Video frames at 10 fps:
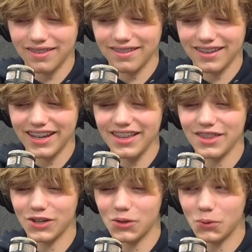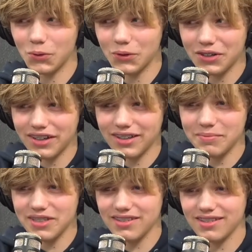any of the gore
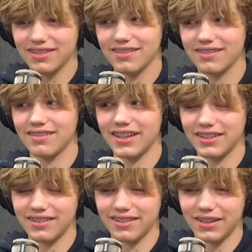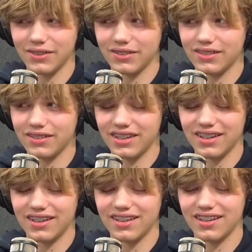elements. That, oh that yeah. Was, yeah,